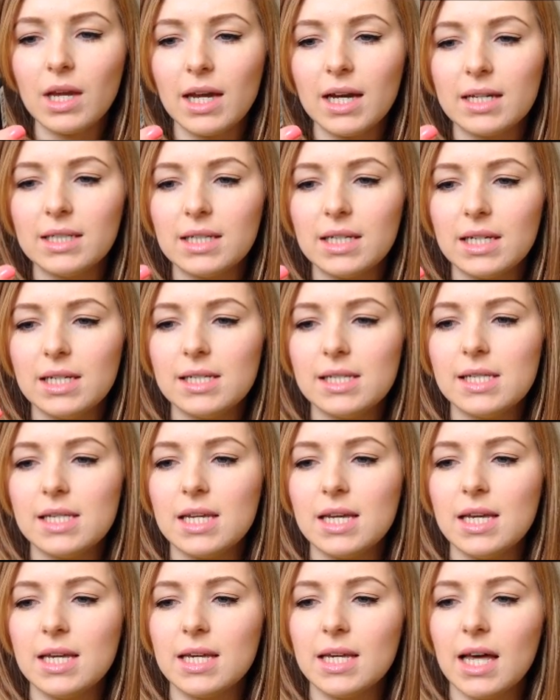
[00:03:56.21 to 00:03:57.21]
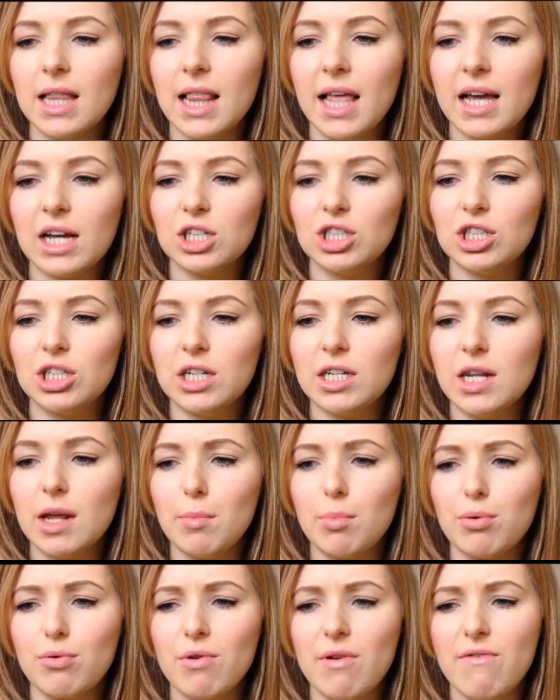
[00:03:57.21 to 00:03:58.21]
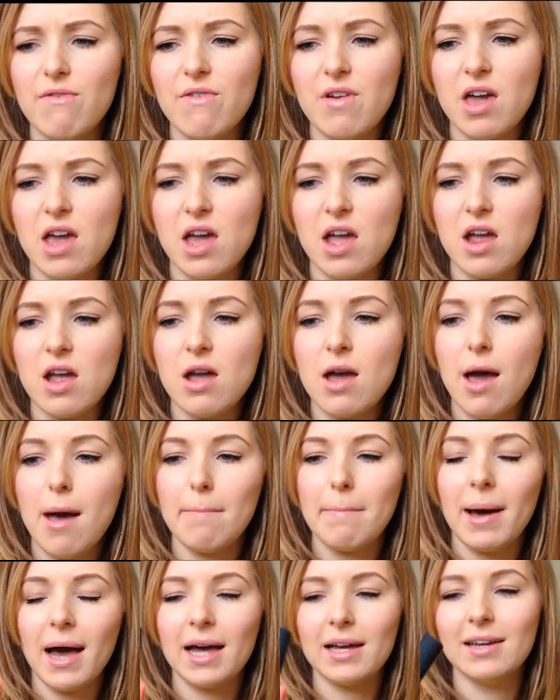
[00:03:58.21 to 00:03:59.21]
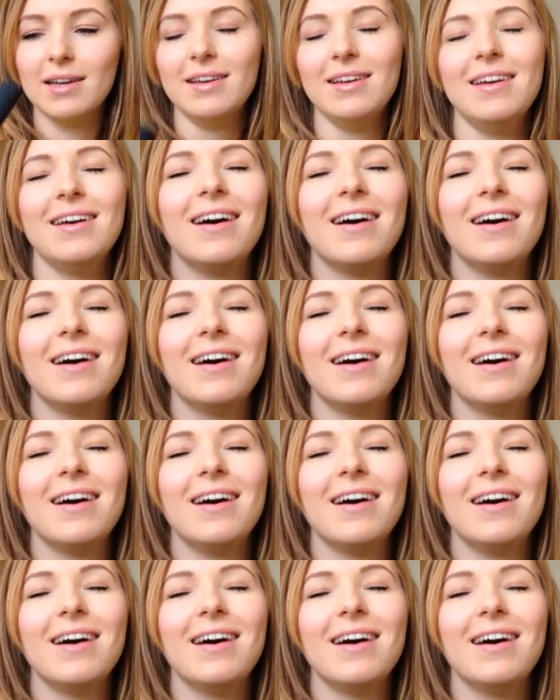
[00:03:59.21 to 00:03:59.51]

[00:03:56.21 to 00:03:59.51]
and it is the Collection Privé by